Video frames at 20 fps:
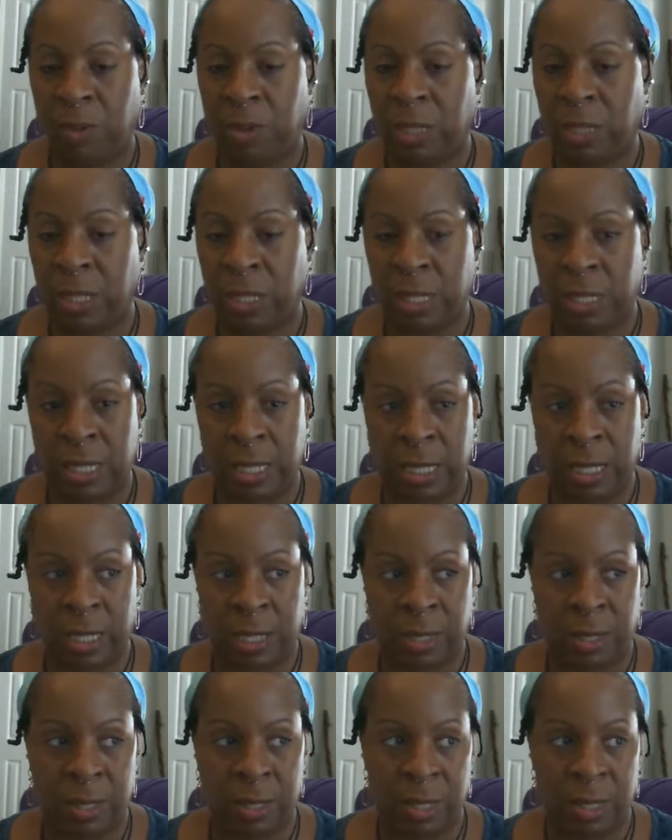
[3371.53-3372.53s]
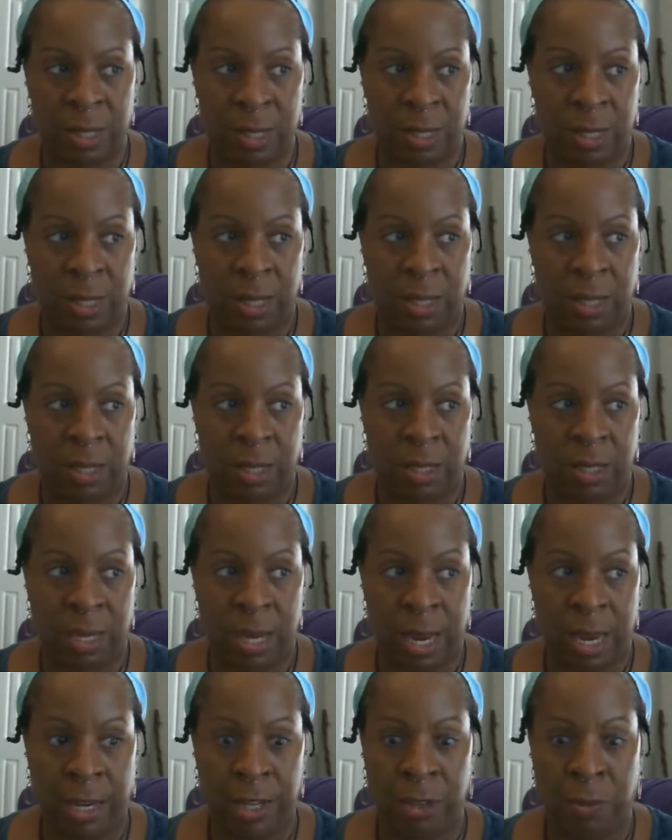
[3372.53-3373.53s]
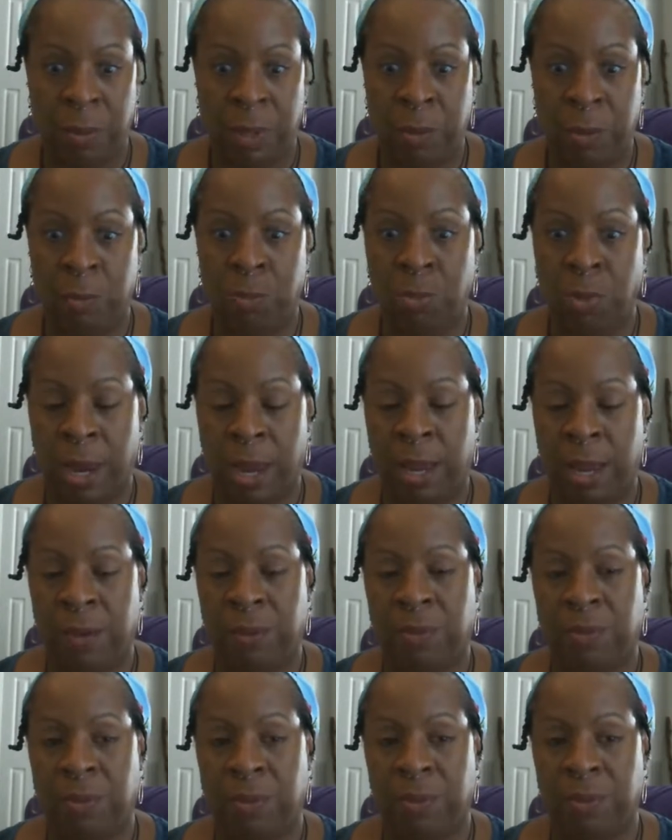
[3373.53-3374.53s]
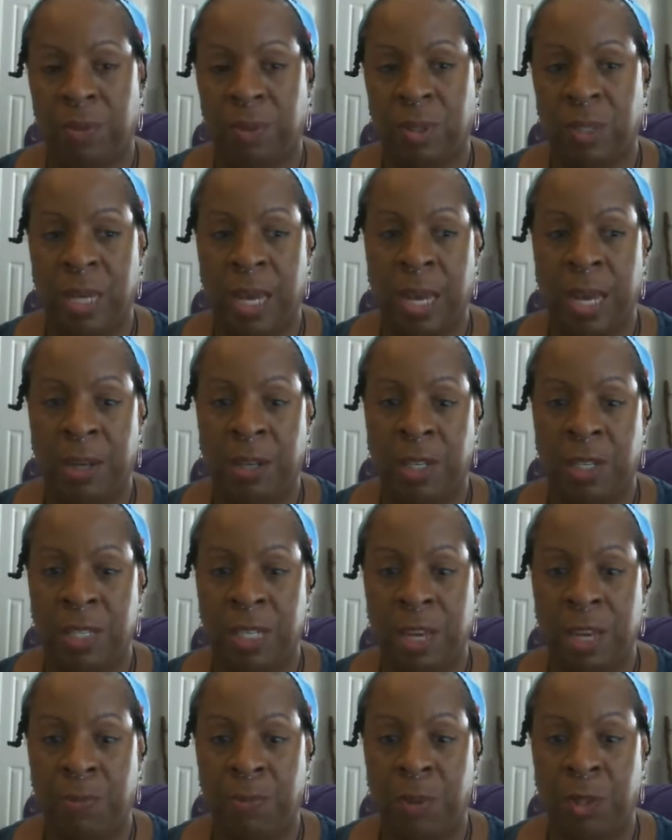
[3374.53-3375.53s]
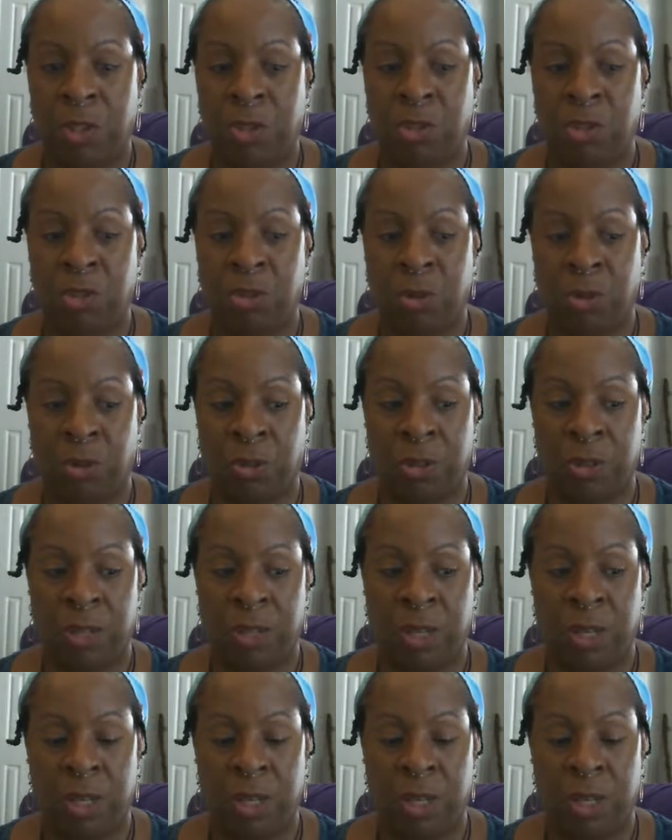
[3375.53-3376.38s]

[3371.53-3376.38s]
This is time to be brave, time to step into truth.